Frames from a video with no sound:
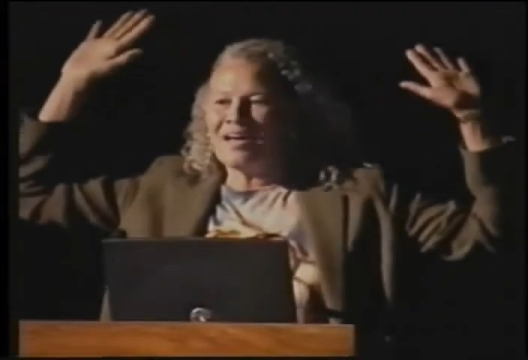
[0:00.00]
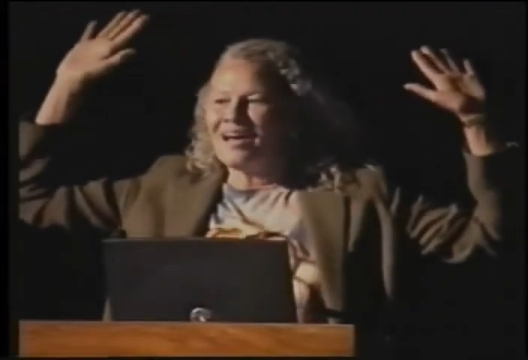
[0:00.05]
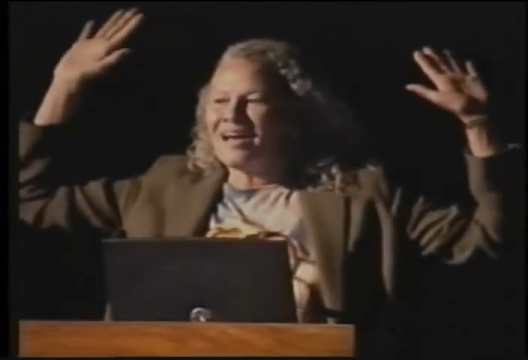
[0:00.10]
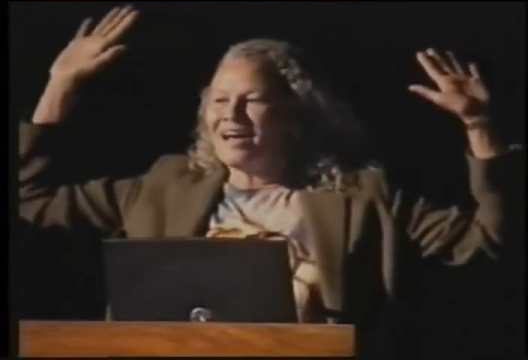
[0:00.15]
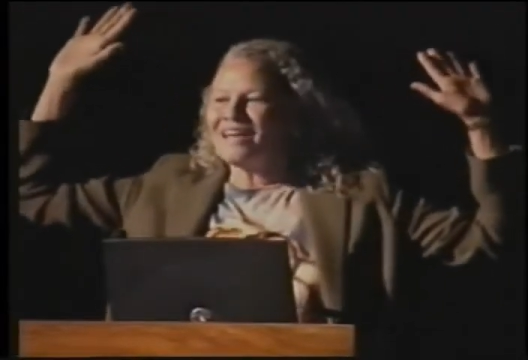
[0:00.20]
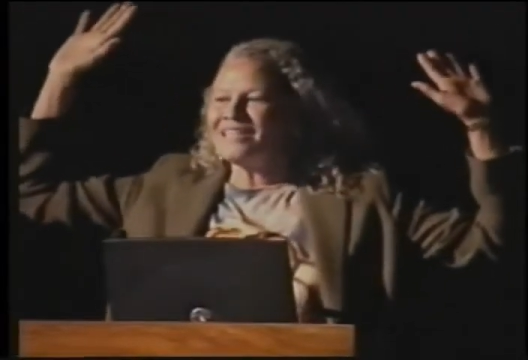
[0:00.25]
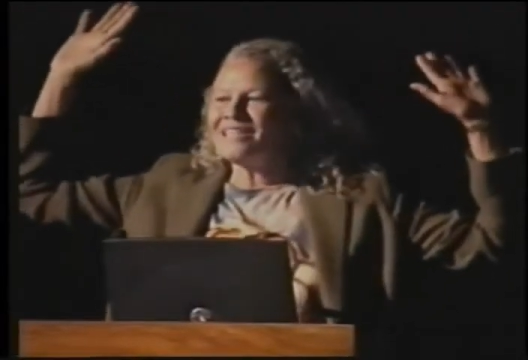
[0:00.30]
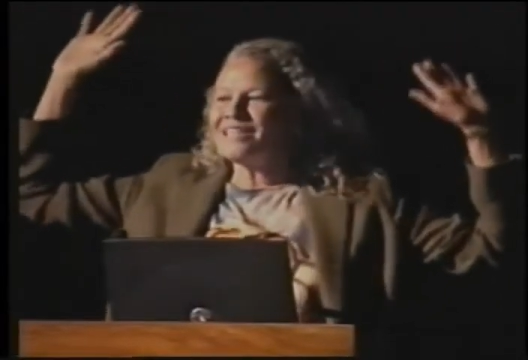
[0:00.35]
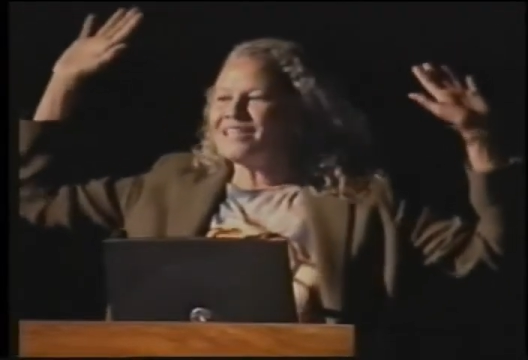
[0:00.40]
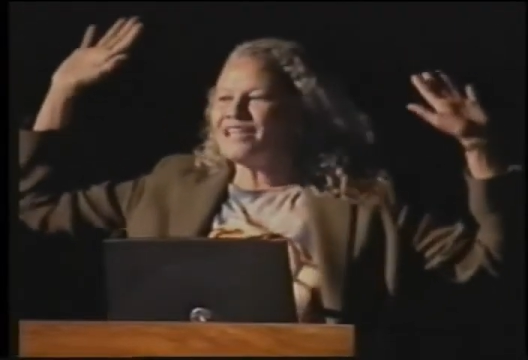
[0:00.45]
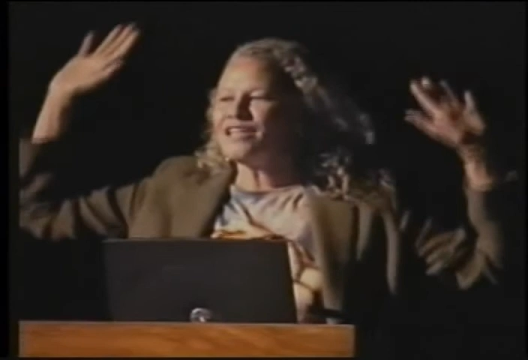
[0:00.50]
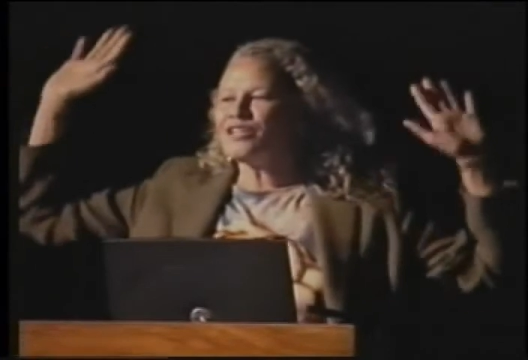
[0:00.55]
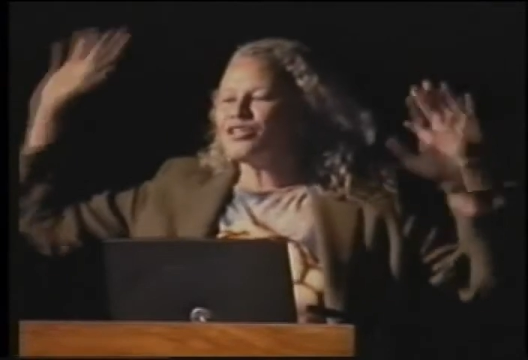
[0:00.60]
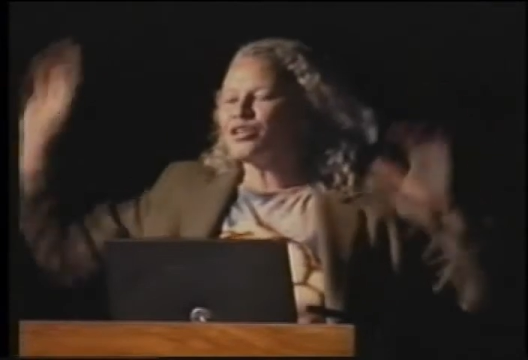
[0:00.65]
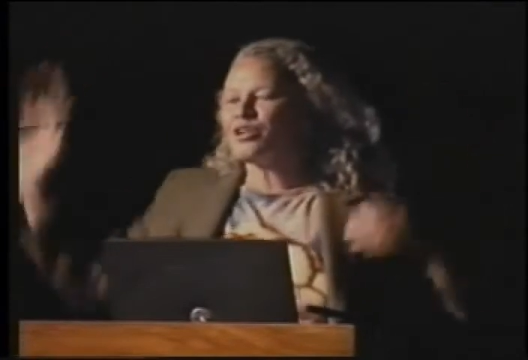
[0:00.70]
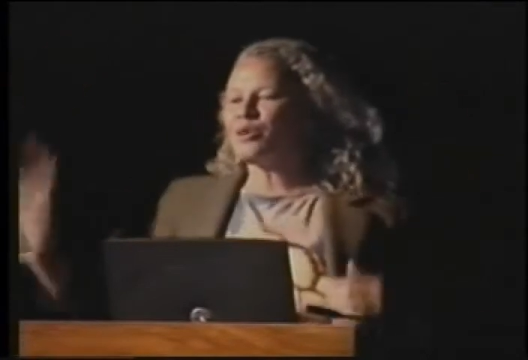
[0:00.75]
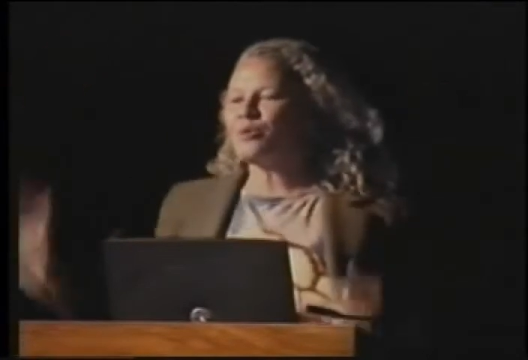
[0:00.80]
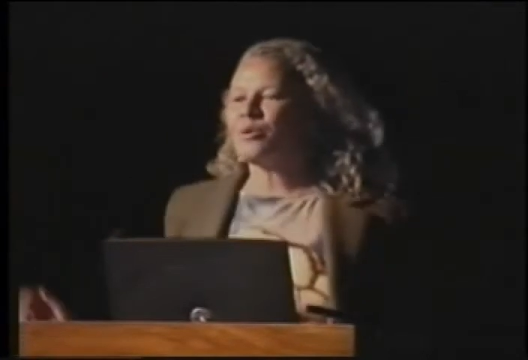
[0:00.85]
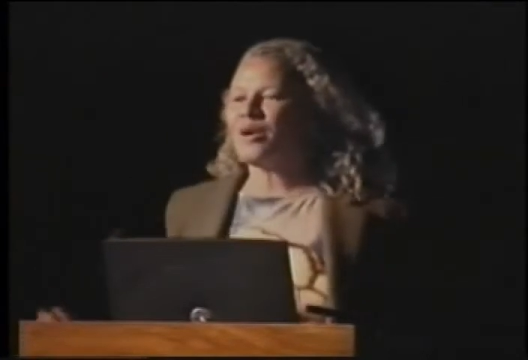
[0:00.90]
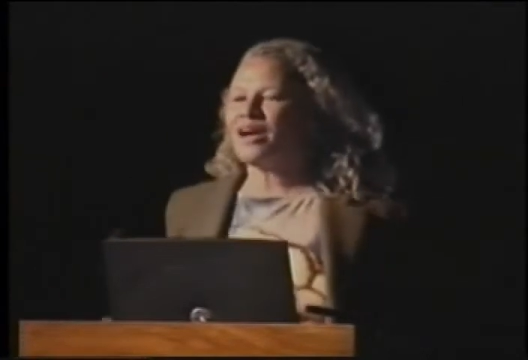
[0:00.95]
I see it
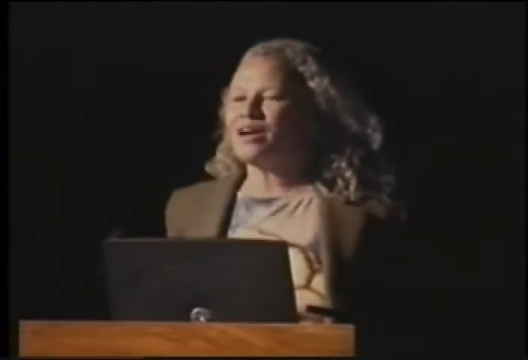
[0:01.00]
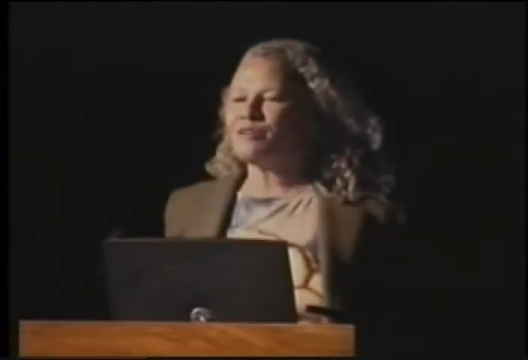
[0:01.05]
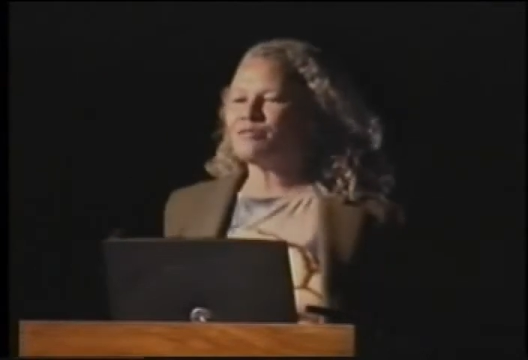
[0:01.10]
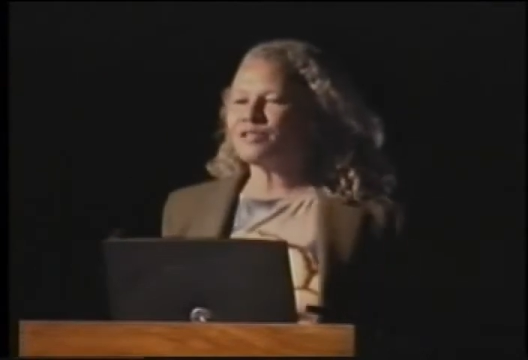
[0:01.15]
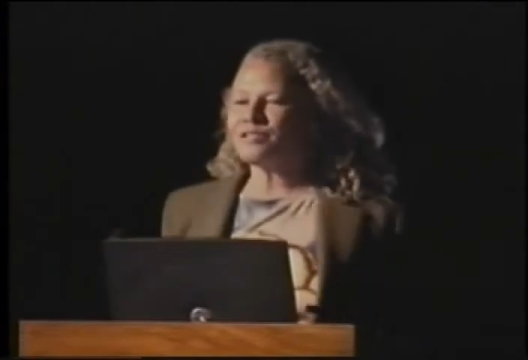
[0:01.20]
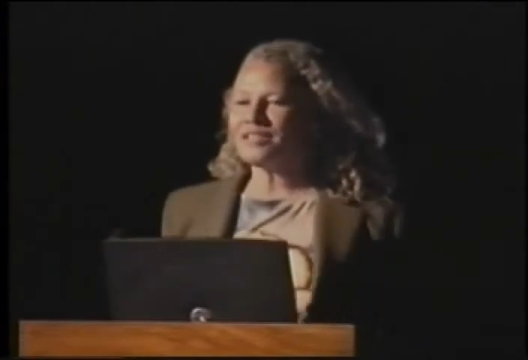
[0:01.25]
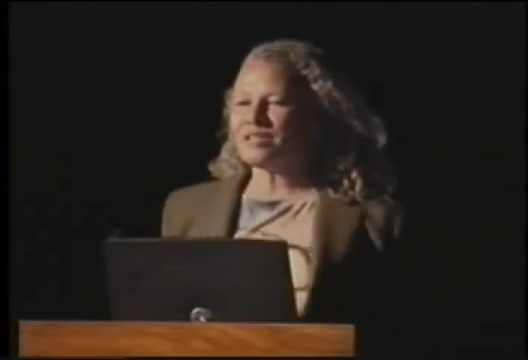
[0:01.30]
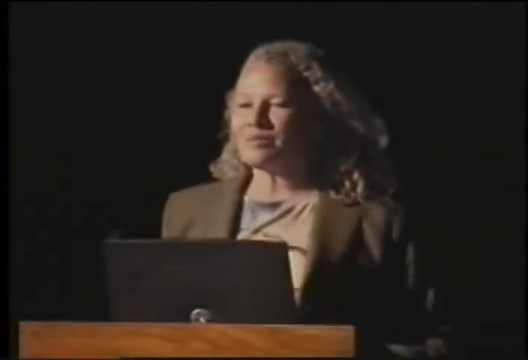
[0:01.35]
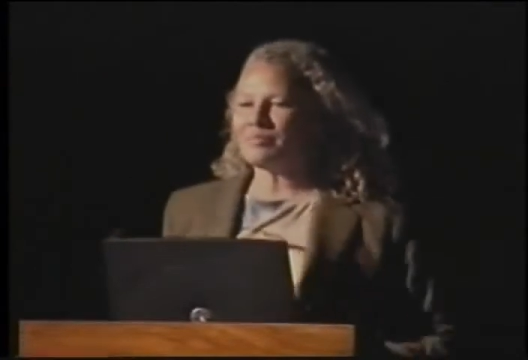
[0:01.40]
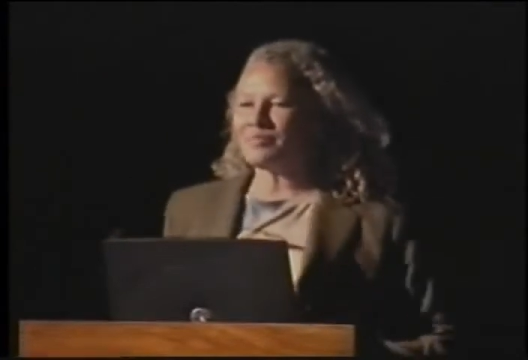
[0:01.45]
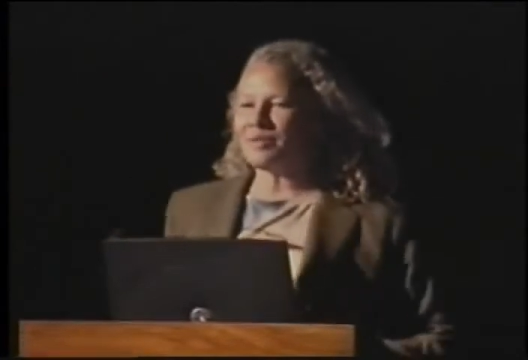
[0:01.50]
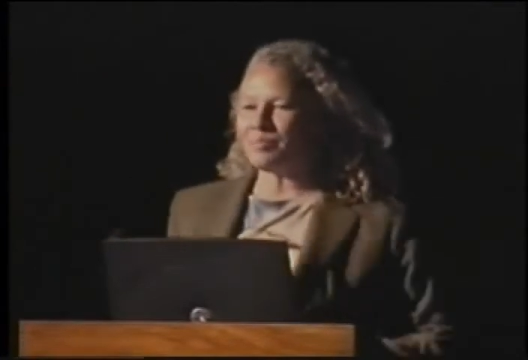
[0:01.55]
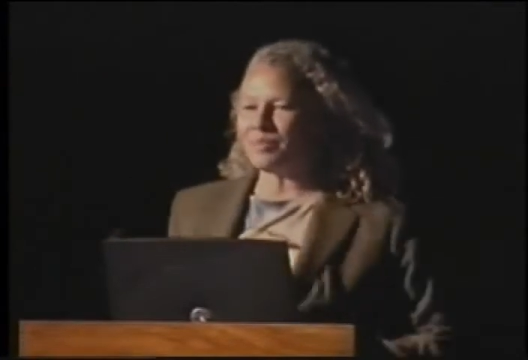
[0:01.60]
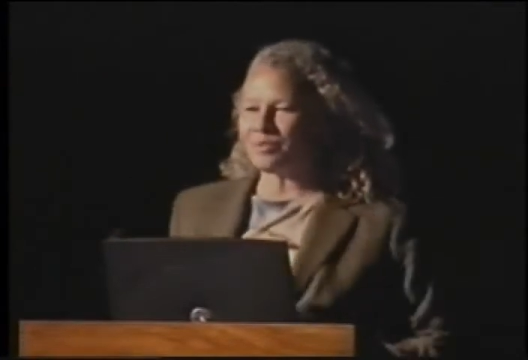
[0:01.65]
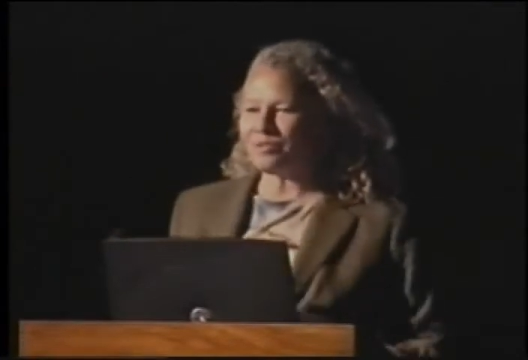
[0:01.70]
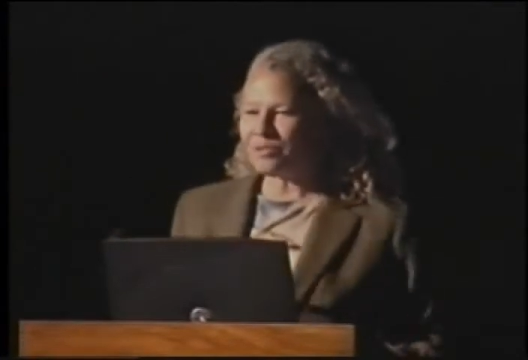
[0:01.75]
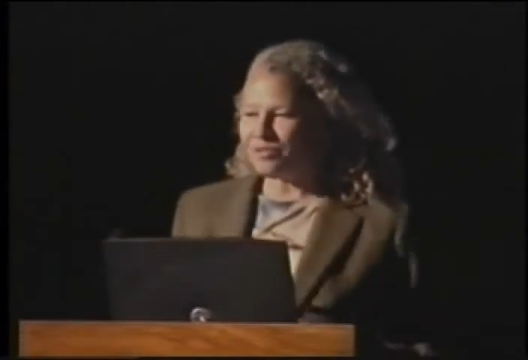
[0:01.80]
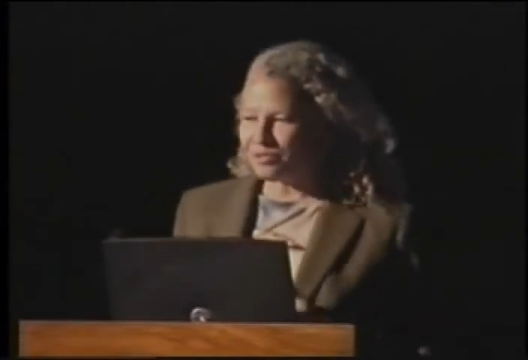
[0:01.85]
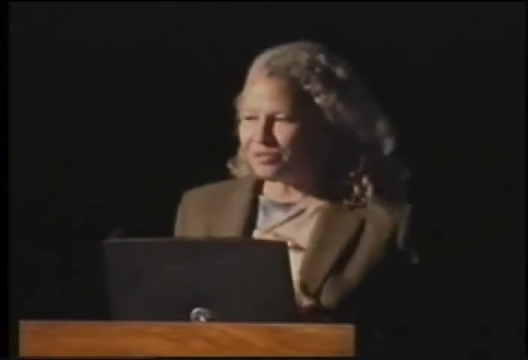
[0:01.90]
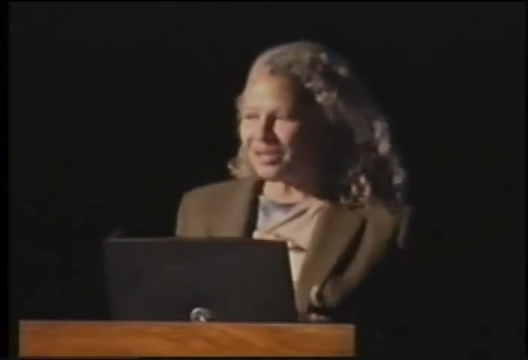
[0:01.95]
took a while for some
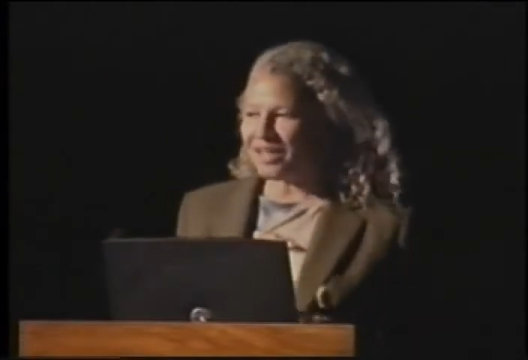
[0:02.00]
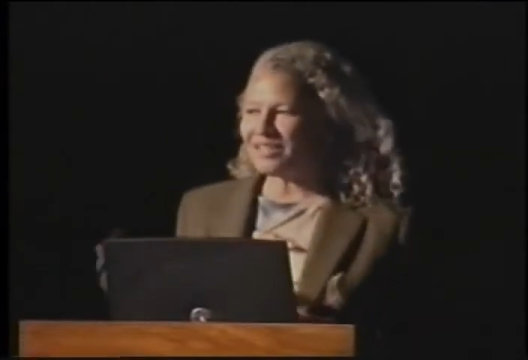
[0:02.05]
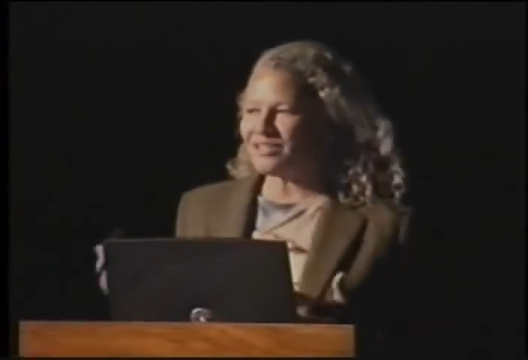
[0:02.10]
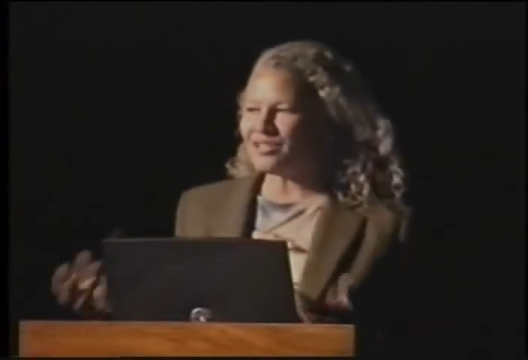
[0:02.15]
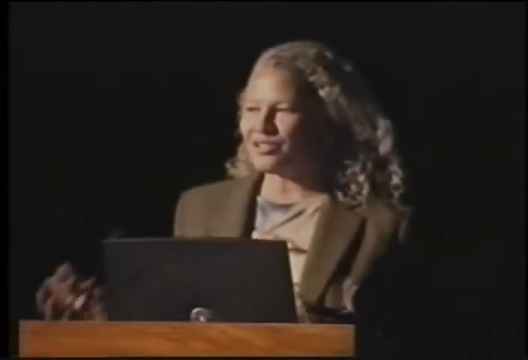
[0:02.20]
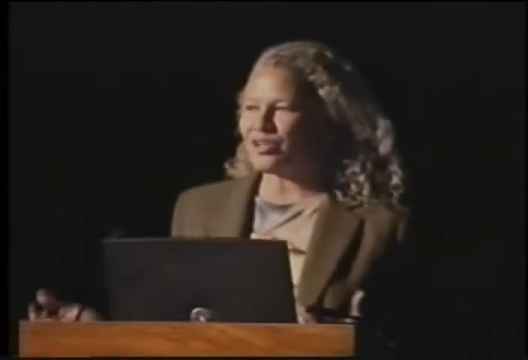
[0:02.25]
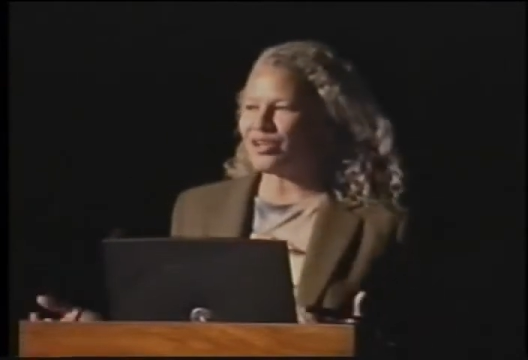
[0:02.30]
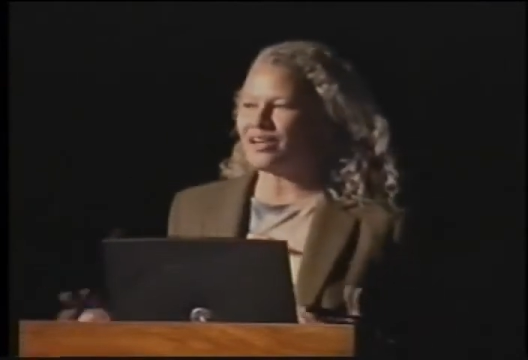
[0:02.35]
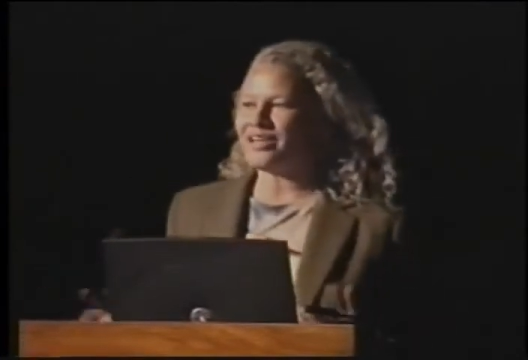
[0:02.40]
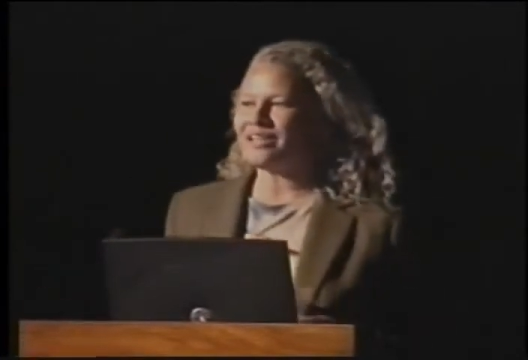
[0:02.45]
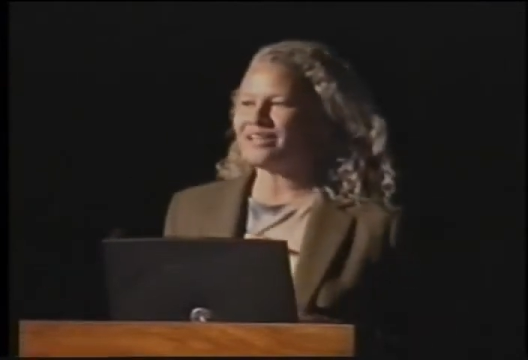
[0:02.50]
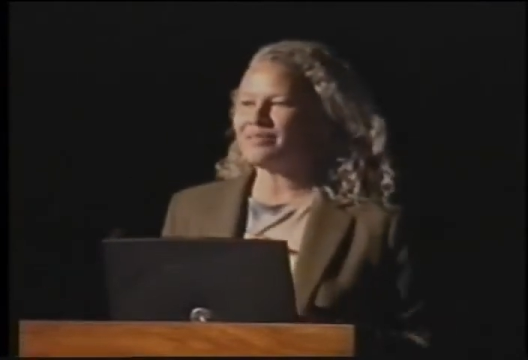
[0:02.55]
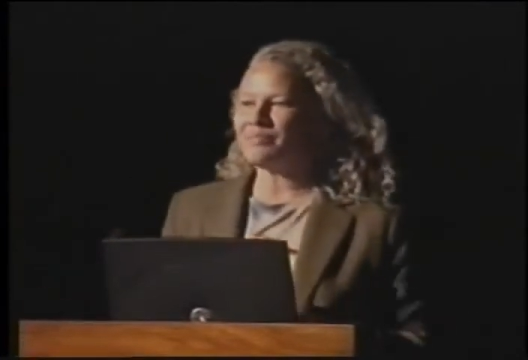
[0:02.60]
people to get started,